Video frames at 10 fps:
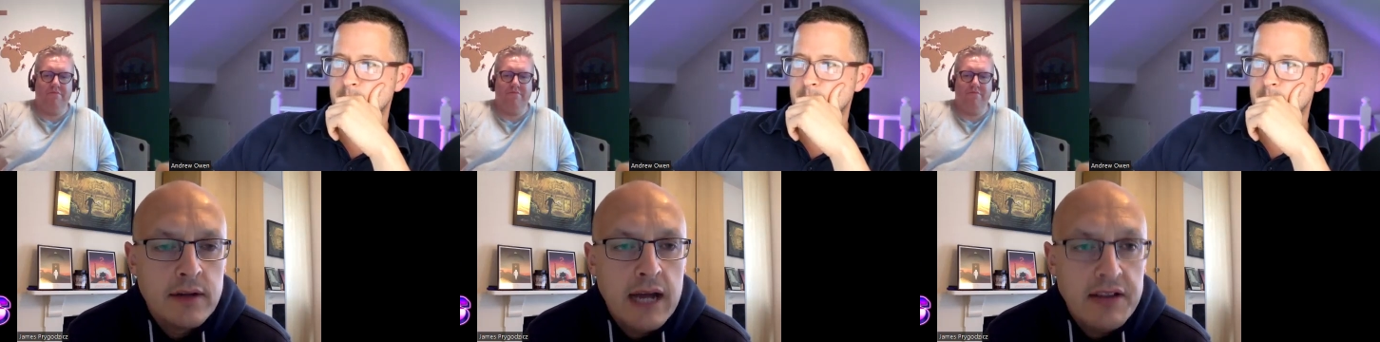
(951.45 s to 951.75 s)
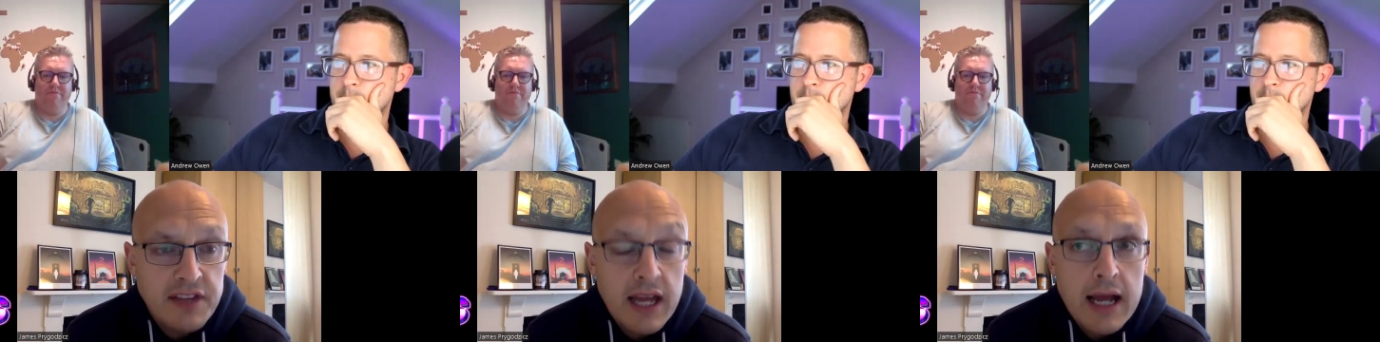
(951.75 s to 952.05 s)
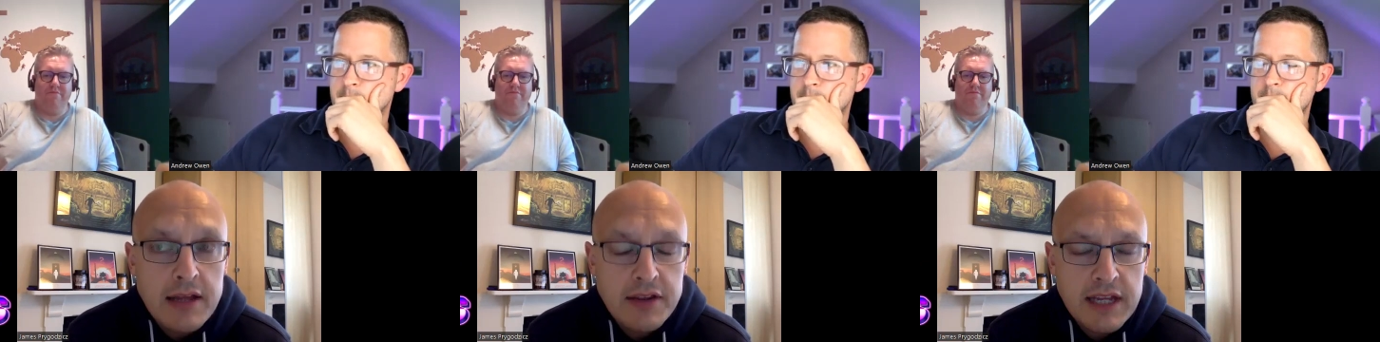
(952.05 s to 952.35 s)
Speaker 1: I th-
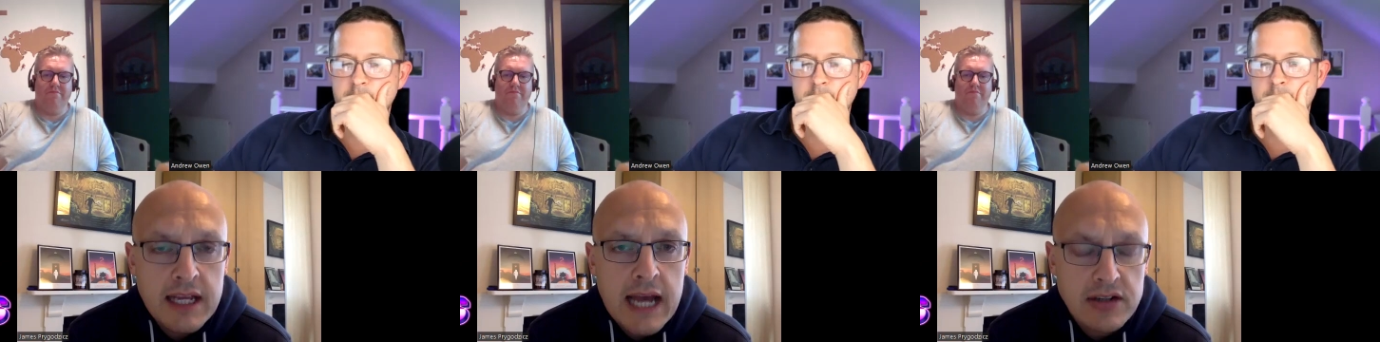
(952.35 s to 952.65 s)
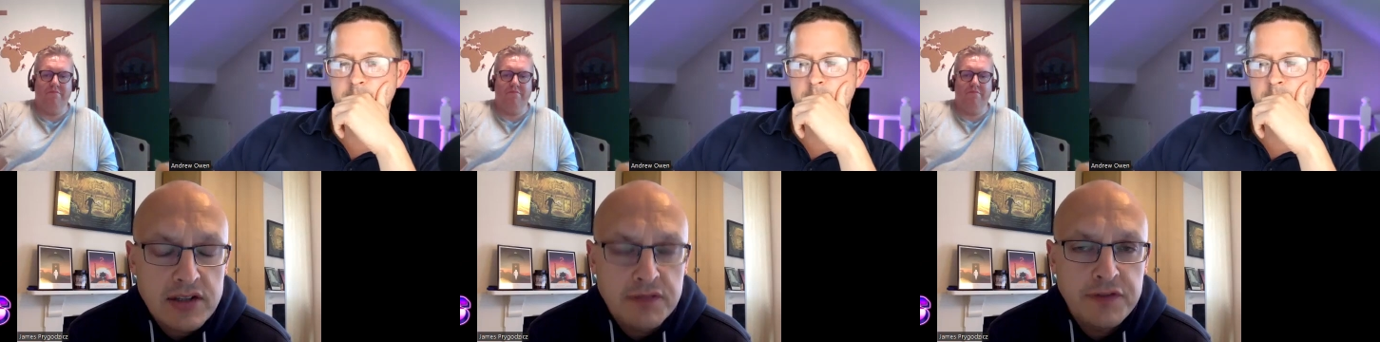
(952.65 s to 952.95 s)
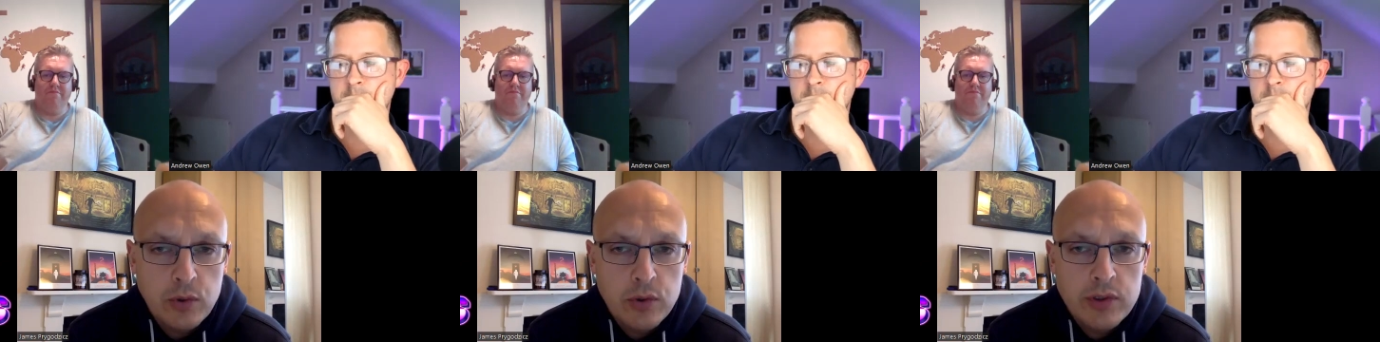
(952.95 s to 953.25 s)
I think Harrison
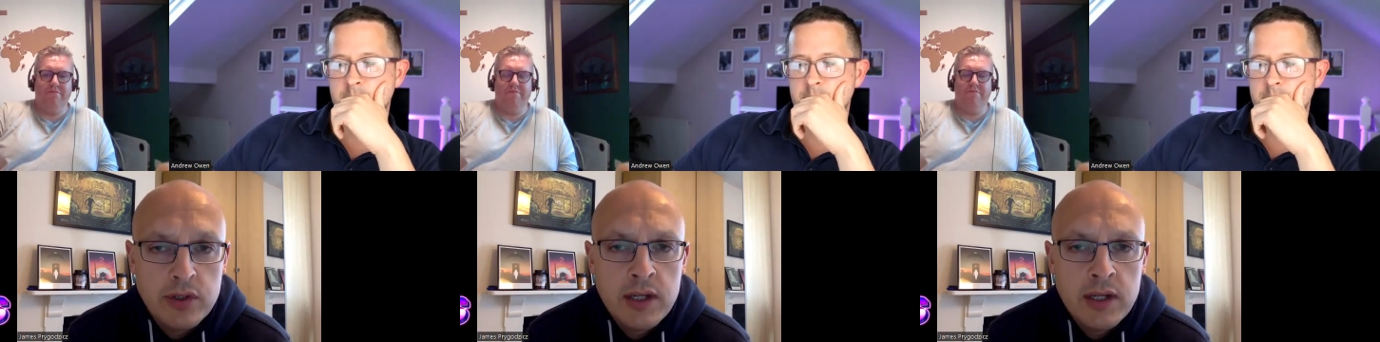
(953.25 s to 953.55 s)
Ford